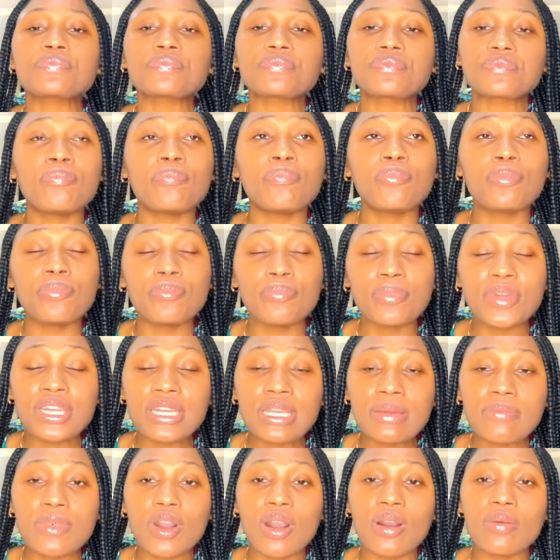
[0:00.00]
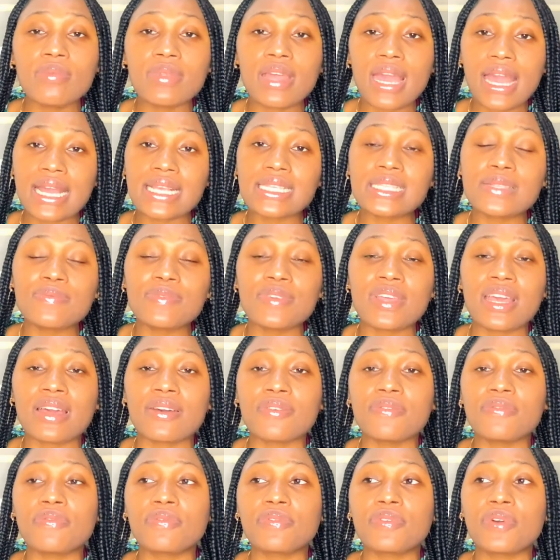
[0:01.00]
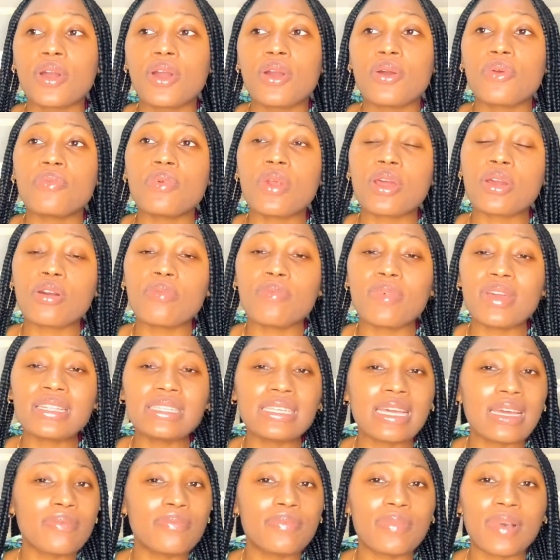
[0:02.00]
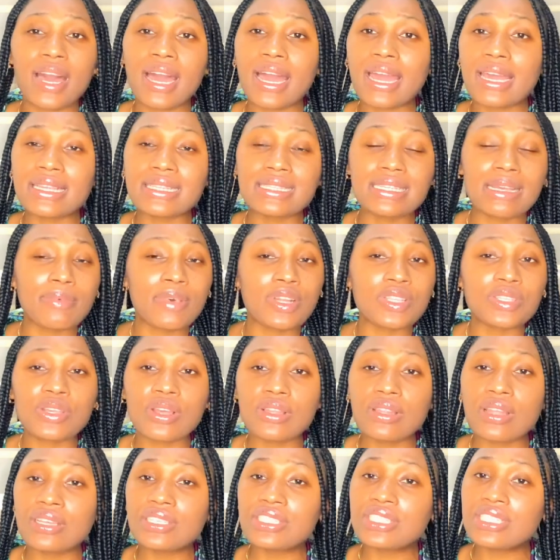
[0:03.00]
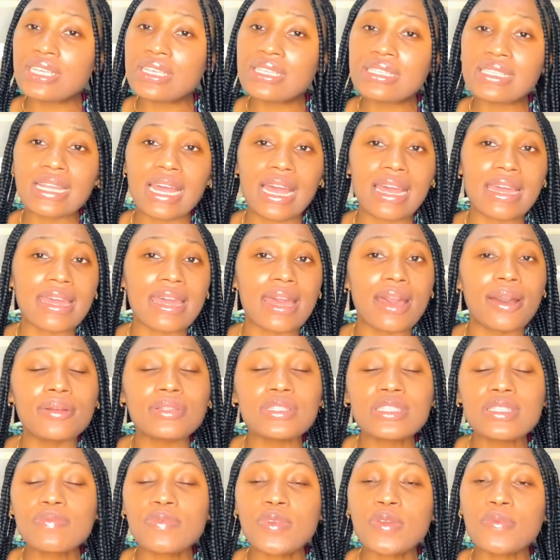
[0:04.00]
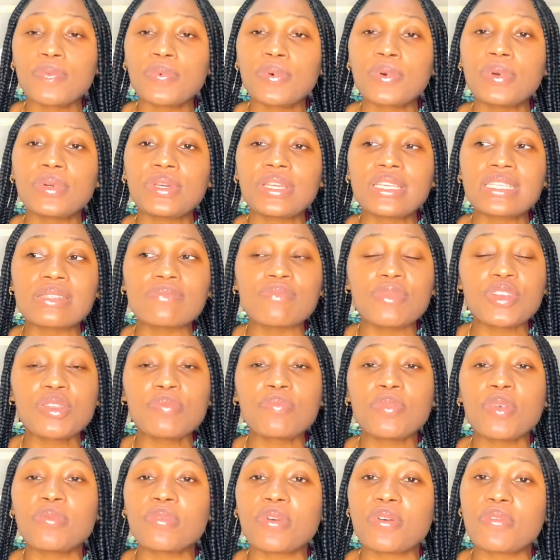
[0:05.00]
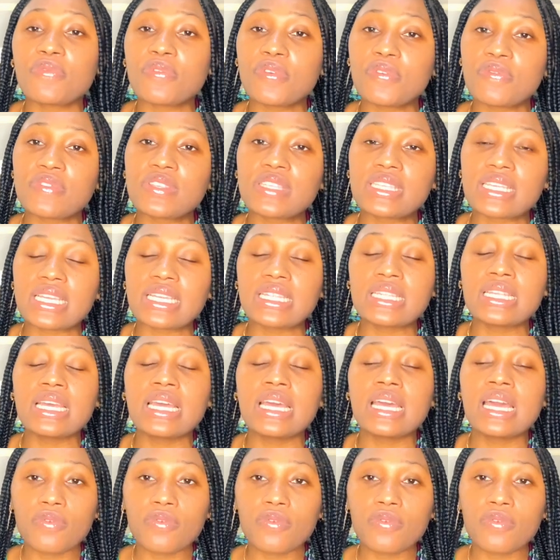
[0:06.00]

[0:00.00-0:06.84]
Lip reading: Minimum SPF recommended by dermatologists and health people is minimum of 15.